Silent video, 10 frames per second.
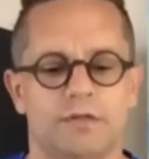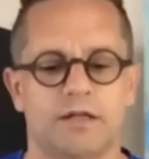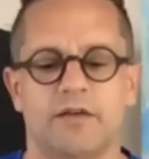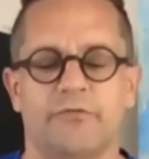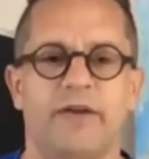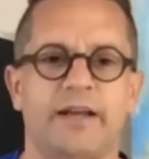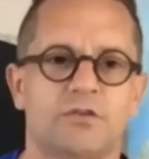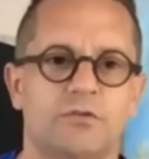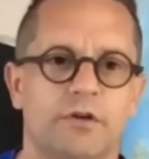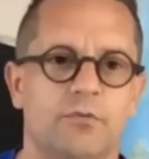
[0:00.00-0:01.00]
in a
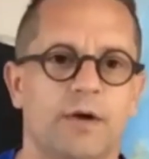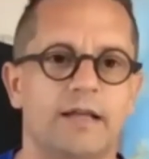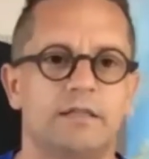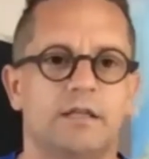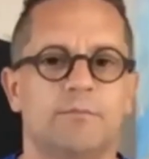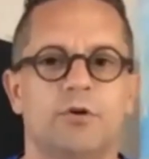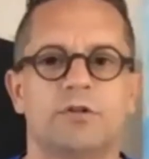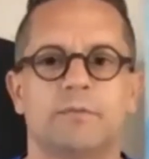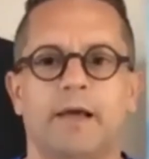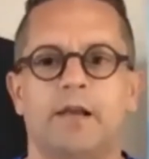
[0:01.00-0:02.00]
factory right here in
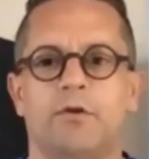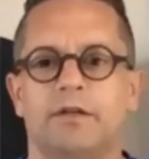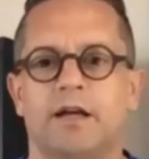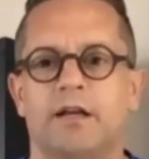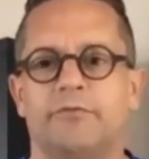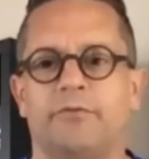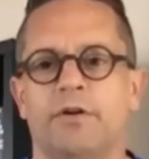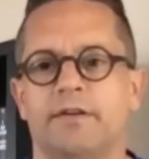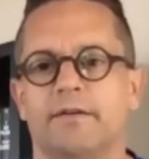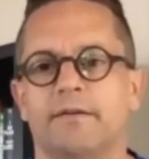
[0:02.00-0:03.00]
Montebello in California.